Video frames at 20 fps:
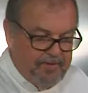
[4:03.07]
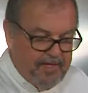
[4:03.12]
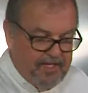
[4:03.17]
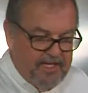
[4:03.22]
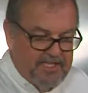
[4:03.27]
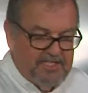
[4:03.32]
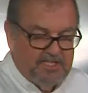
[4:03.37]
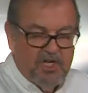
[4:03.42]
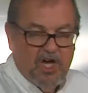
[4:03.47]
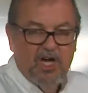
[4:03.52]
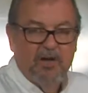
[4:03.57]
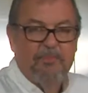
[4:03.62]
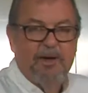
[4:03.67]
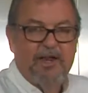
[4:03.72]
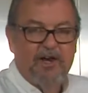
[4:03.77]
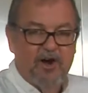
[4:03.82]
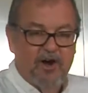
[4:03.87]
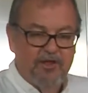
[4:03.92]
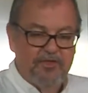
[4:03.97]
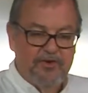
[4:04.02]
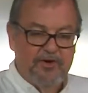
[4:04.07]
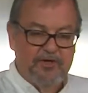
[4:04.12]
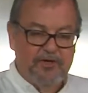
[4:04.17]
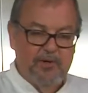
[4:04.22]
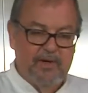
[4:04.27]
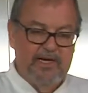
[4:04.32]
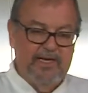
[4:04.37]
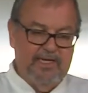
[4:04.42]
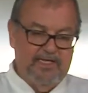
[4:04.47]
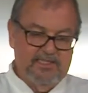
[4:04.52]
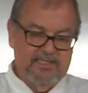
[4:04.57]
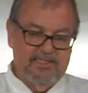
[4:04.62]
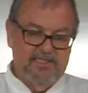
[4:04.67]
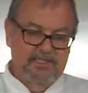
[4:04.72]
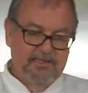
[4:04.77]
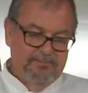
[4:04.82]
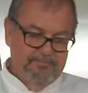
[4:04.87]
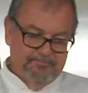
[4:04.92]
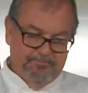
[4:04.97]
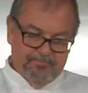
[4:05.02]
Let's talk about our other ingredients.
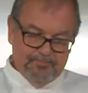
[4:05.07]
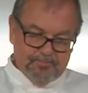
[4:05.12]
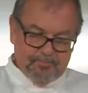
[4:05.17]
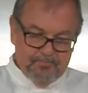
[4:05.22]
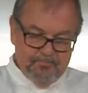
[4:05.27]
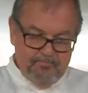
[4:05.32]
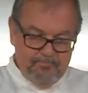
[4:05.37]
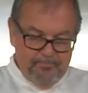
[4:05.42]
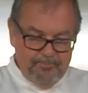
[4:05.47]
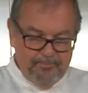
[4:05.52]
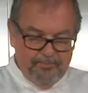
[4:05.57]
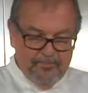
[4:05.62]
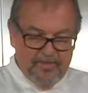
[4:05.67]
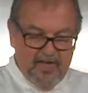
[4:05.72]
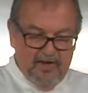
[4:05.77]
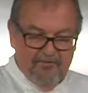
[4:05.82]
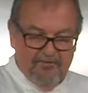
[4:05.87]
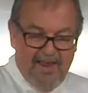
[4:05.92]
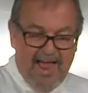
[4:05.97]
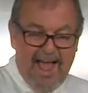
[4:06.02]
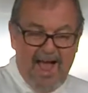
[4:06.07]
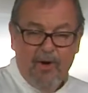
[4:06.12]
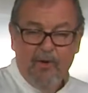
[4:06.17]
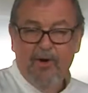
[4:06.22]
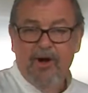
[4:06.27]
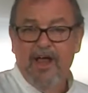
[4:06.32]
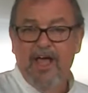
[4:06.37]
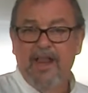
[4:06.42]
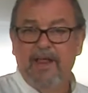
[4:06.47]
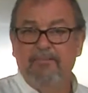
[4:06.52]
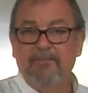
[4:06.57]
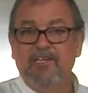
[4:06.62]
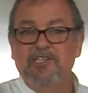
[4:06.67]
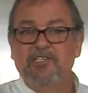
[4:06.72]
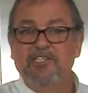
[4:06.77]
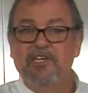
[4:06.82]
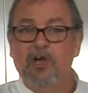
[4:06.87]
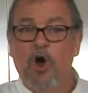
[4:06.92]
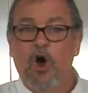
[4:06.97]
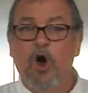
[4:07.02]
Flour, and I'm
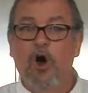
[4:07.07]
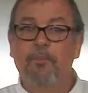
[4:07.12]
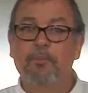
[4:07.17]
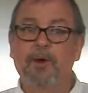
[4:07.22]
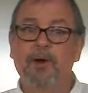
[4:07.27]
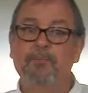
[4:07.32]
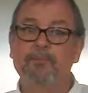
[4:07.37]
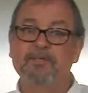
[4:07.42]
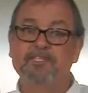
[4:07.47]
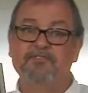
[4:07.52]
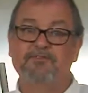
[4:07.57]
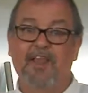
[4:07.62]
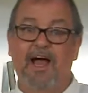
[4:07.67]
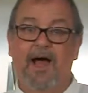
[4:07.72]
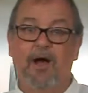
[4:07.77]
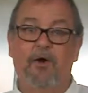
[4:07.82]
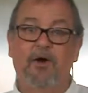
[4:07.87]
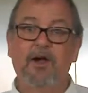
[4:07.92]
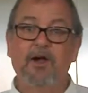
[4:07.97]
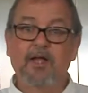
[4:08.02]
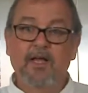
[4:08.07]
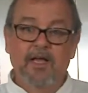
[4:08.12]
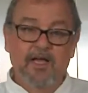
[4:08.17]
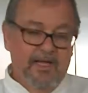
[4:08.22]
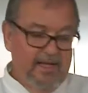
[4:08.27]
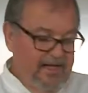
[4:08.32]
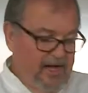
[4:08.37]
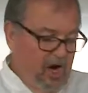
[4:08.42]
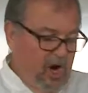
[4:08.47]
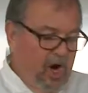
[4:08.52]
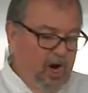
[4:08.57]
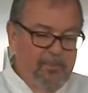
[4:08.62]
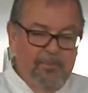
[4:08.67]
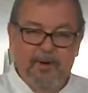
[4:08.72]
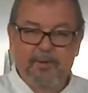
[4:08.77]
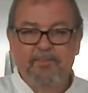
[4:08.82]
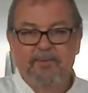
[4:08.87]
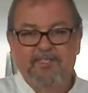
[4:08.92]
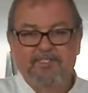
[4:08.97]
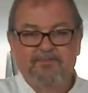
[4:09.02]
using all-purpose flour.
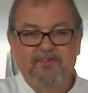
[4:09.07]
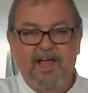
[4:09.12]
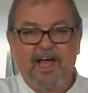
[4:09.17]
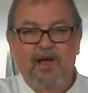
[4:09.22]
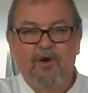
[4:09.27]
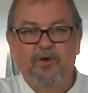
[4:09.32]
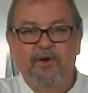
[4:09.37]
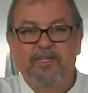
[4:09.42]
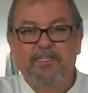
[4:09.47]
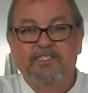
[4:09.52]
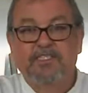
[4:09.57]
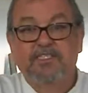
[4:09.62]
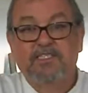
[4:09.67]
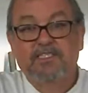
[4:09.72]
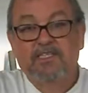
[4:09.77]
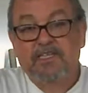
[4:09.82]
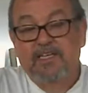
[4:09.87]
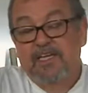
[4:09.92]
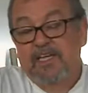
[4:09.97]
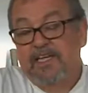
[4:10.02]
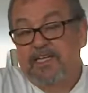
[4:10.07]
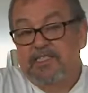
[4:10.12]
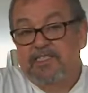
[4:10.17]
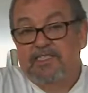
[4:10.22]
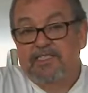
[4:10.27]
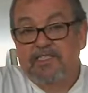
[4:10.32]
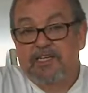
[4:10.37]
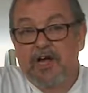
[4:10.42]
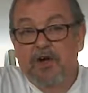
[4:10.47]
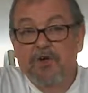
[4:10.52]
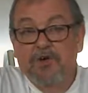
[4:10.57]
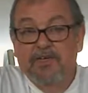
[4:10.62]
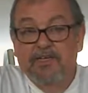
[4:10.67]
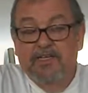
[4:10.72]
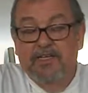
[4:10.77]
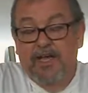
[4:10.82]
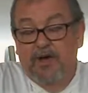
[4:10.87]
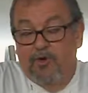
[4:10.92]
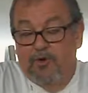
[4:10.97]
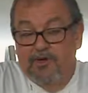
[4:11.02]
All-purpose flour is
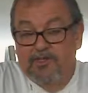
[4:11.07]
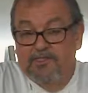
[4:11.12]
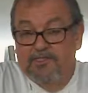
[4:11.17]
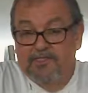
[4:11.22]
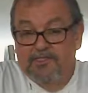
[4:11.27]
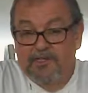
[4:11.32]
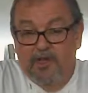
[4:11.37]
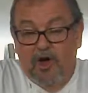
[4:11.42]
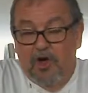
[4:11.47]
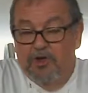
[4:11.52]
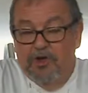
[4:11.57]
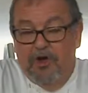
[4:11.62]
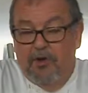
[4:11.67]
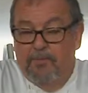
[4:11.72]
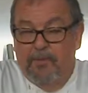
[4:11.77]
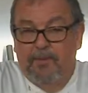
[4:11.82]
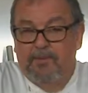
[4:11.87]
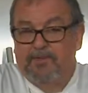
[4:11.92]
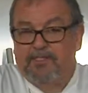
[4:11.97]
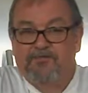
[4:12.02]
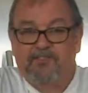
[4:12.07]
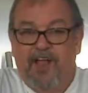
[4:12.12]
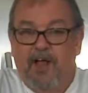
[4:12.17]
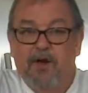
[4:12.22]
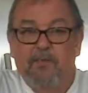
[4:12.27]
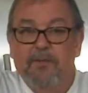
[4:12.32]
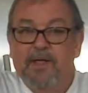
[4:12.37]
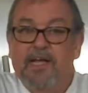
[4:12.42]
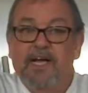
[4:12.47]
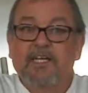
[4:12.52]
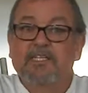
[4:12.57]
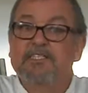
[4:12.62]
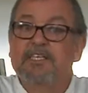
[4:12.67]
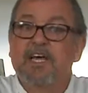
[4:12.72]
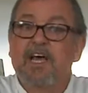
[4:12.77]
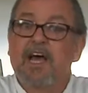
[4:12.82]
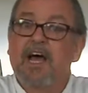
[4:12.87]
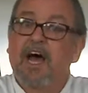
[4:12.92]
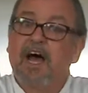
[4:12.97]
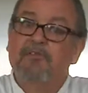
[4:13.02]
noted or called all-purpose flour because
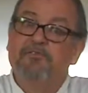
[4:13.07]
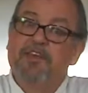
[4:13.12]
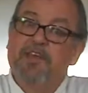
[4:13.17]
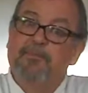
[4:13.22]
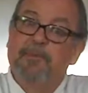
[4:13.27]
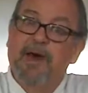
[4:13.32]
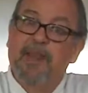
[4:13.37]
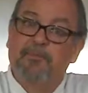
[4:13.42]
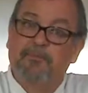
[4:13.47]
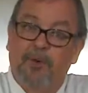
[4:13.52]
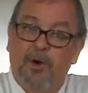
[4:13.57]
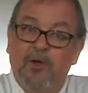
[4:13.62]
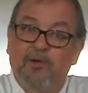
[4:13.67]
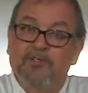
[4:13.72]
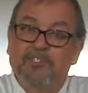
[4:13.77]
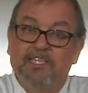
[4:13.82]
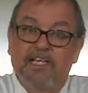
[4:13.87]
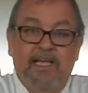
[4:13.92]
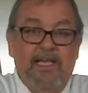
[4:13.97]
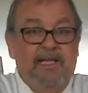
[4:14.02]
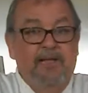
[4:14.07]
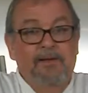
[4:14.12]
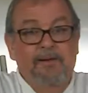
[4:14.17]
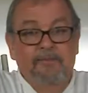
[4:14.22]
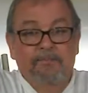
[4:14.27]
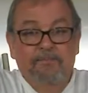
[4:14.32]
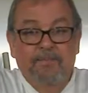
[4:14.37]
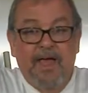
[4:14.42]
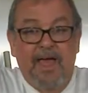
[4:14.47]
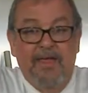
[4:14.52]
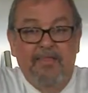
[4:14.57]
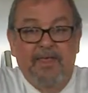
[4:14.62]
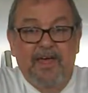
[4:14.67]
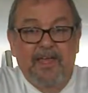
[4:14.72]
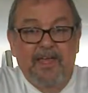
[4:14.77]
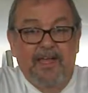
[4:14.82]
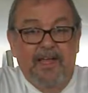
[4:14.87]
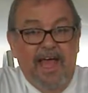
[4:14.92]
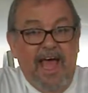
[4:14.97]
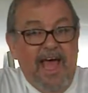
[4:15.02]
of the amount of protein, and
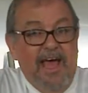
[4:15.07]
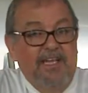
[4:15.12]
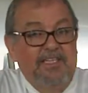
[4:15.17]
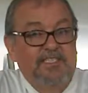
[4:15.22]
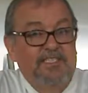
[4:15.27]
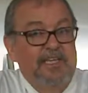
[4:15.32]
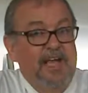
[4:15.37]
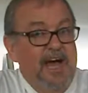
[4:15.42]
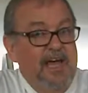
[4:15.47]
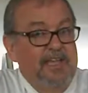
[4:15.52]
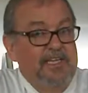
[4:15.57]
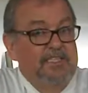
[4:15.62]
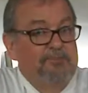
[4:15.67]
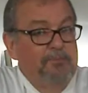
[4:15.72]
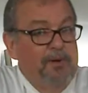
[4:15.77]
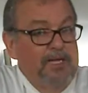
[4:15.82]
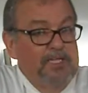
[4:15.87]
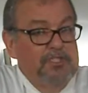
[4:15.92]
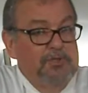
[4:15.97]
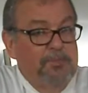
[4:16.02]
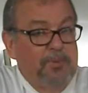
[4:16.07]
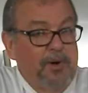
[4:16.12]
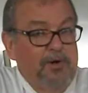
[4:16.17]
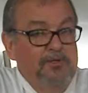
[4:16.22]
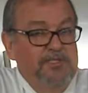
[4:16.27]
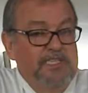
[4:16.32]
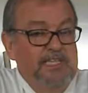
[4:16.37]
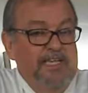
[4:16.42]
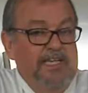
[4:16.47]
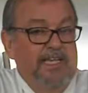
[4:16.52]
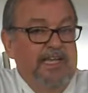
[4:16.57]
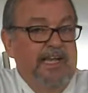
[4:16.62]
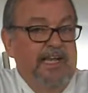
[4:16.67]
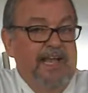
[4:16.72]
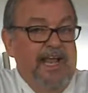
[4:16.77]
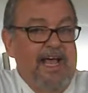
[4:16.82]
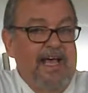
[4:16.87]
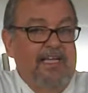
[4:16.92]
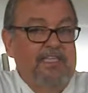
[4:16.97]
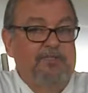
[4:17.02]
that it has not as much protein in
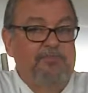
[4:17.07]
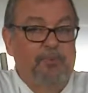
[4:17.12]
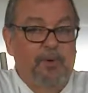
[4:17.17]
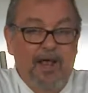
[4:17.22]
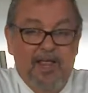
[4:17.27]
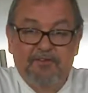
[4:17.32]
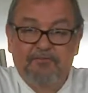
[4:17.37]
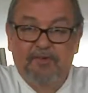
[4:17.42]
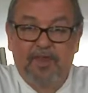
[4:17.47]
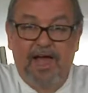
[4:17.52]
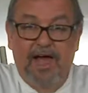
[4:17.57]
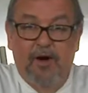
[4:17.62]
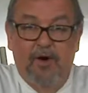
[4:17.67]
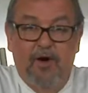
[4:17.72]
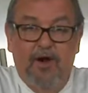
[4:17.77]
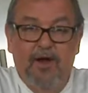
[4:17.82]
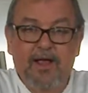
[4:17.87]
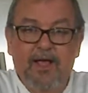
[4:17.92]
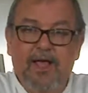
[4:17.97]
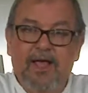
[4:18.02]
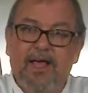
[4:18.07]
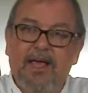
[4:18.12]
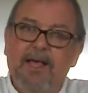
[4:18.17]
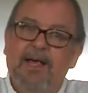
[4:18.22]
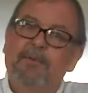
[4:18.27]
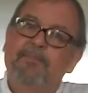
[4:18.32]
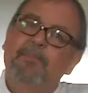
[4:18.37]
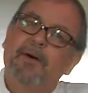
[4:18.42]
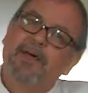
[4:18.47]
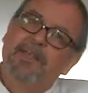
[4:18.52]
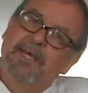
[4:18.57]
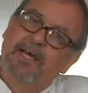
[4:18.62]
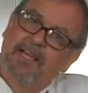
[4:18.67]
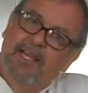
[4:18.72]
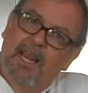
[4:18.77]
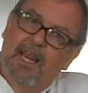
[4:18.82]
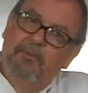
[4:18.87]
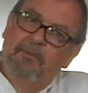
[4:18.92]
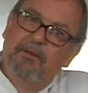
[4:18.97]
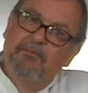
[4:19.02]
it as bread flour, but a
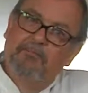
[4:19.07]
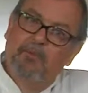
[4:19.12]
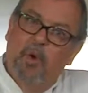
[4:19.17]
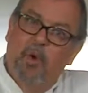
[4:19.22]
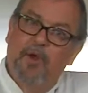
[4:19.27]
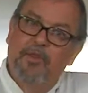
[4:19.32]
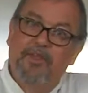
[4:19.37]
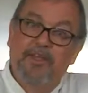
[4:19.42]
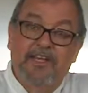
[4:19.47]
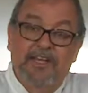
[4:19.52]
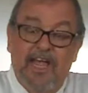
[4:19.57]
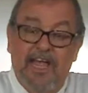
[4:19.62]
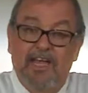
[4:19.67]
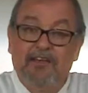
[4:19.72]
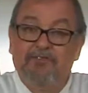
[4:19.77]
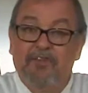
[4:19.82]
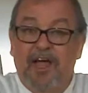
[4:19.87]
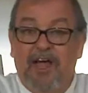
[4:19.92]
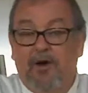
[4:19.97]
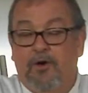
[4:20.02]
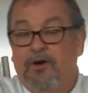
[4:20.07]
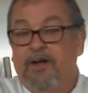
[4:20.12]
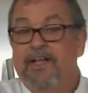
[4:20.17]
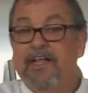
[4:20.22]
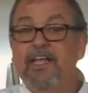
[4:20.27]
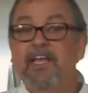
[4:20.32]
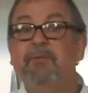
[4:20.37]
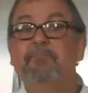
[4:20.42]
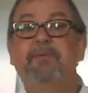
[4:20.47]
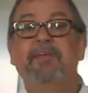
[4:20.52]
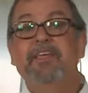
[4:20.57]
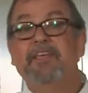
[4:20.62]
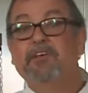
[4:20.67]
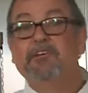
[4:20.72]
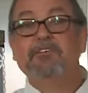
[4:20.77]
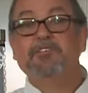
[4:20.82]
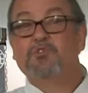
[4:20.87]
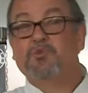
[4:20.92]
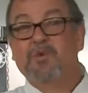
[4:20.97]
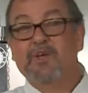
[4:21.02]
little bit more than cake flour. It can be
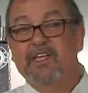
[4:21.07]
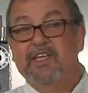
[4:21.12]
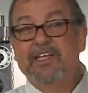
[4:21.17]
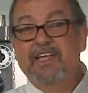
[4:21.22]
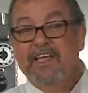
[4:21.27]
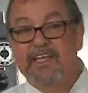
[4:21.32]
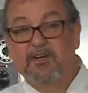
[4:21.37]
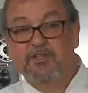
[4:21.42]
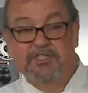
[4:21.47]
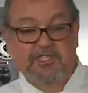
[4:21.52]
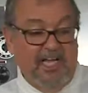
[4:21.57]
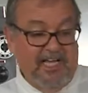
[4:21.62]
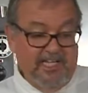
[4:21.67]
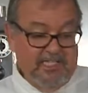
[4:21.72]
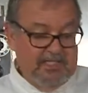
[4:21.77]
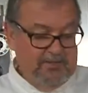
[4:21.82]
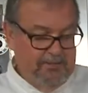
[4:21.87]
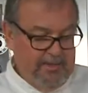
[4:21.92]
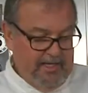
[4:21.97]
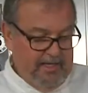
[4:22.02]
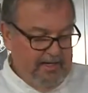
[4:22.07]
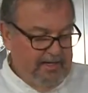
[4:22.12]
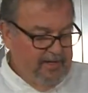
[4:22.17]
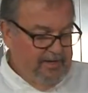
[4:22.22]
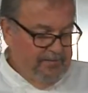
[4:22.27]
used really interchangeably.